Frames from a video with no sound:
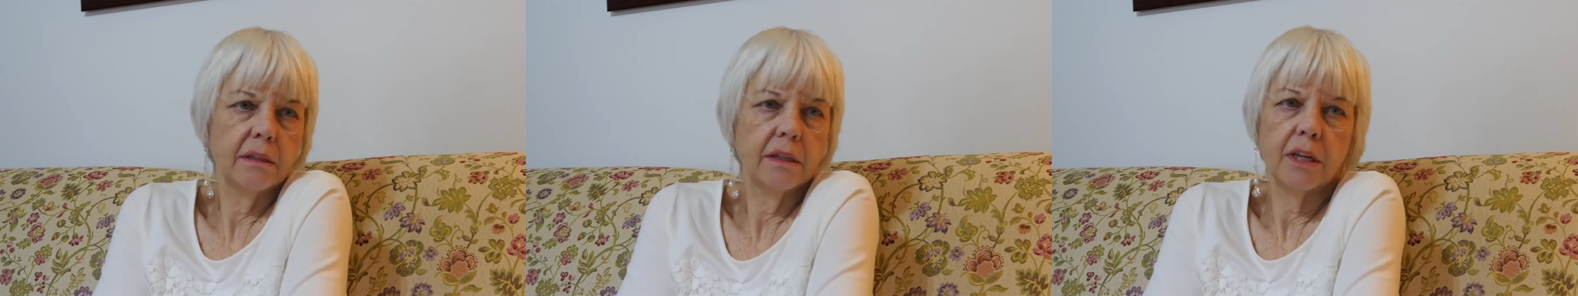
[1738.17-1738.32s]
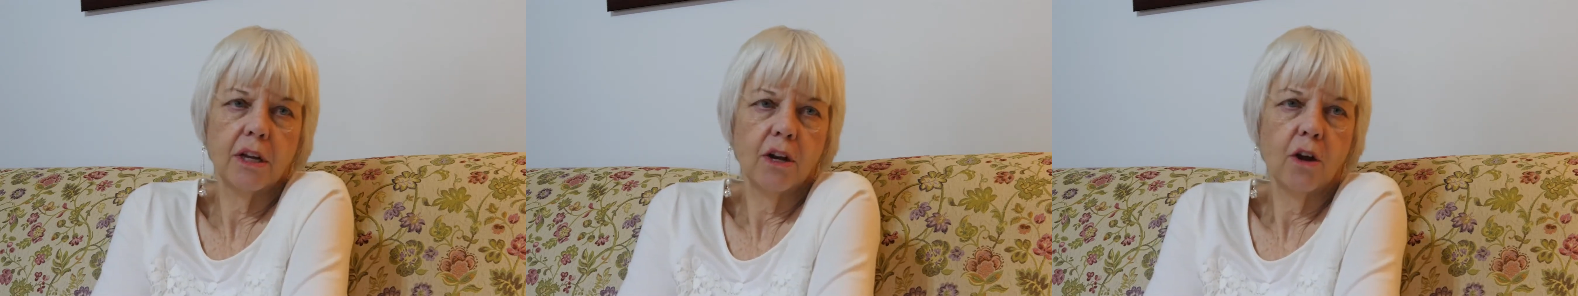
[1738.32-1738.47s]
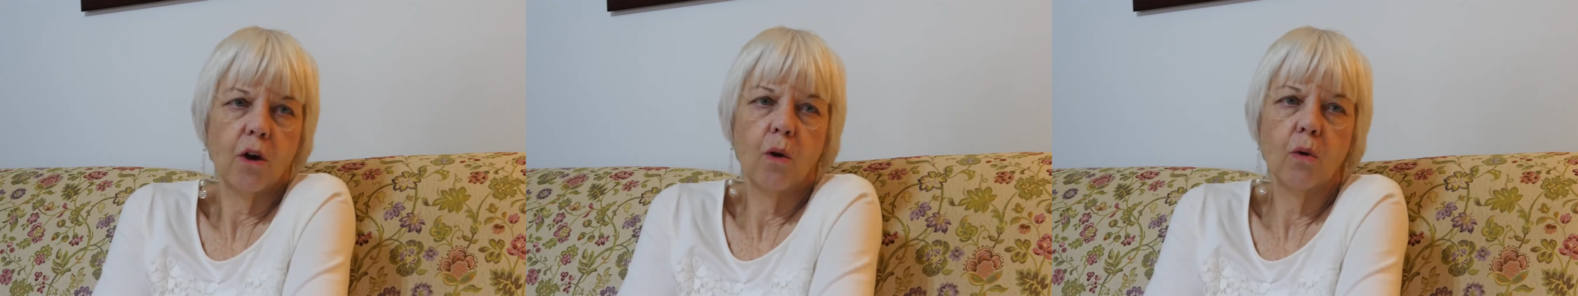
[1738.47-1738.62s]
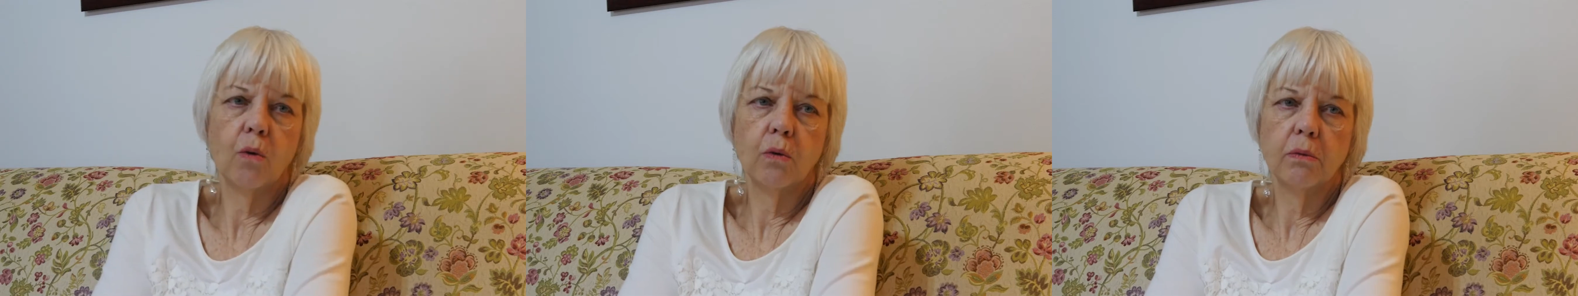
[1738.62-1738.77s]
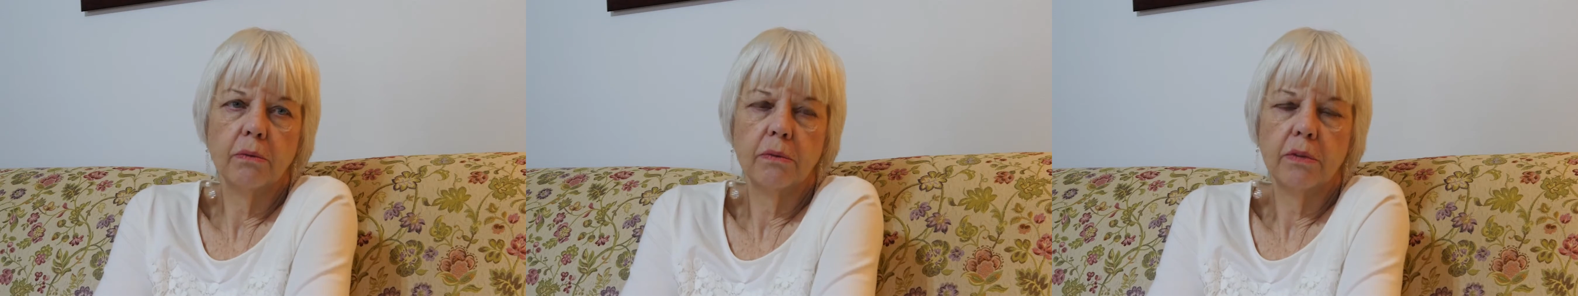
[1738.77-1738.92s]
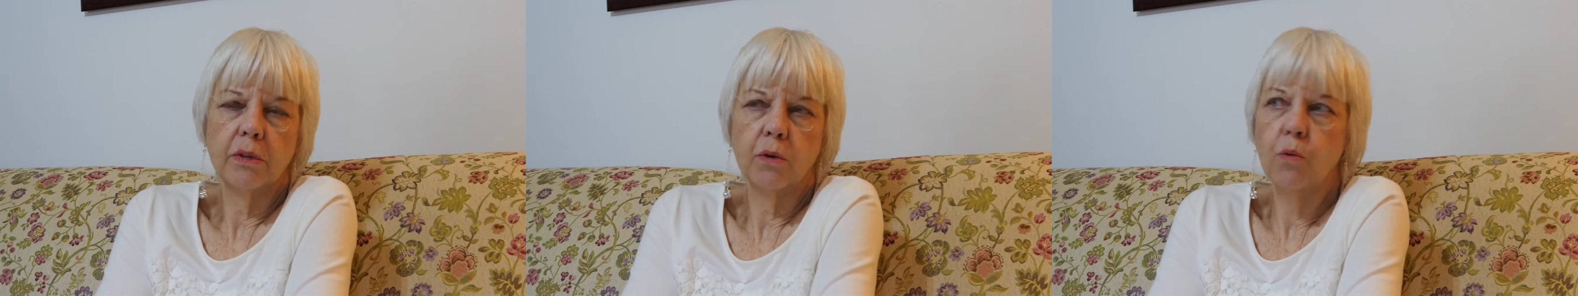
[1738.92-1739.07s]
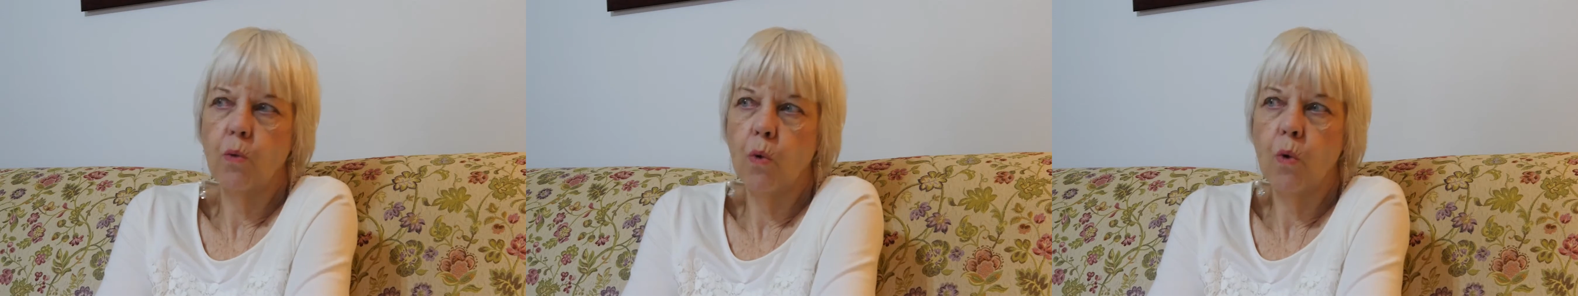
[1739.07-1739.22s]
you know,
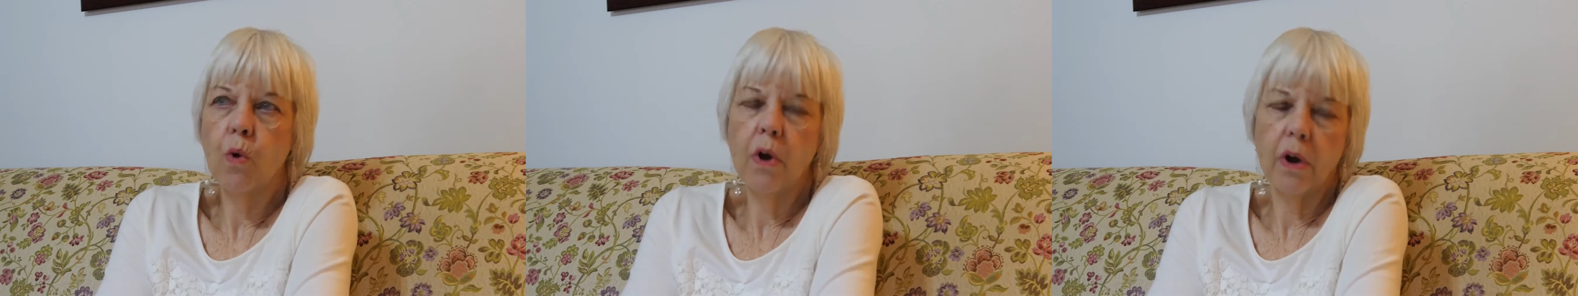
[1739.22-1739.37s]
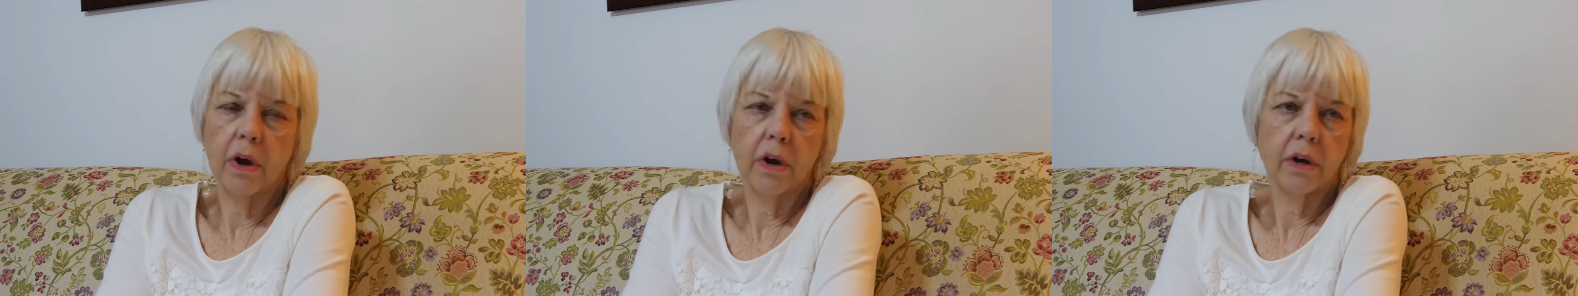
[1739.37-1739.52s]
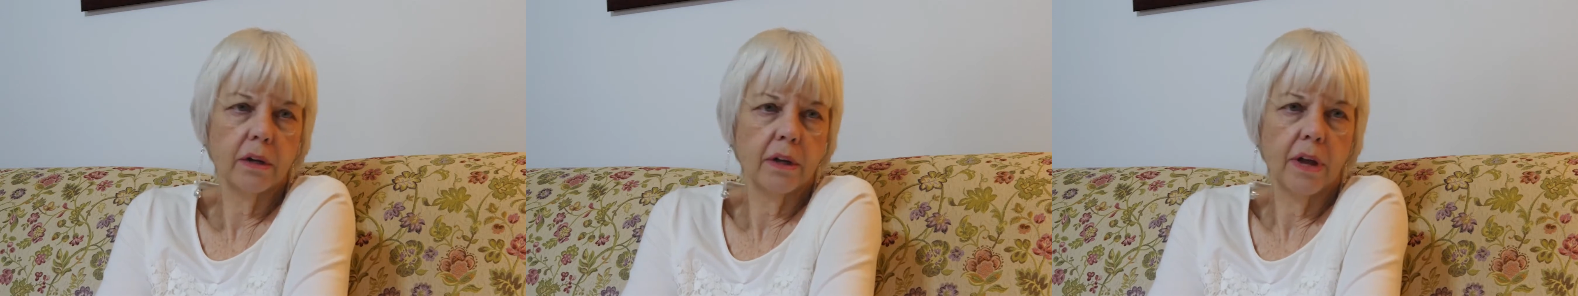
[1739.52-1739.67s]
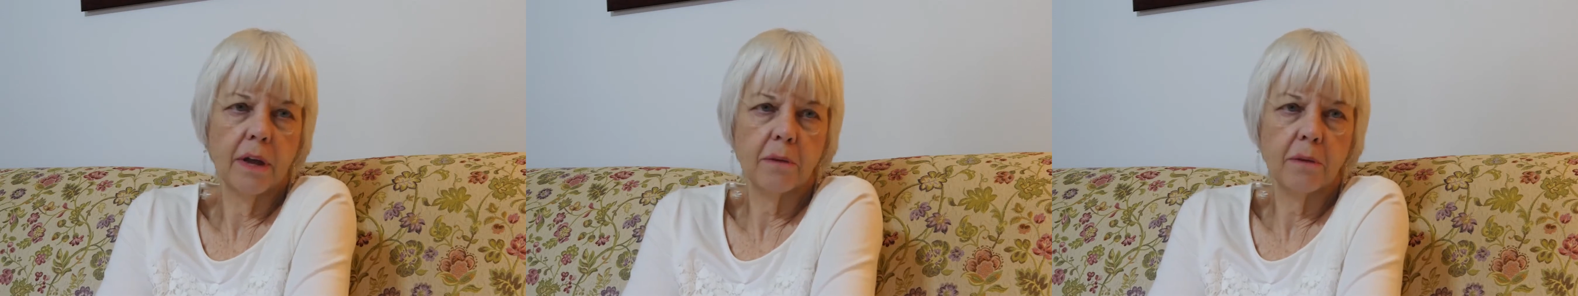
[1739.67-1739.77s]
the war.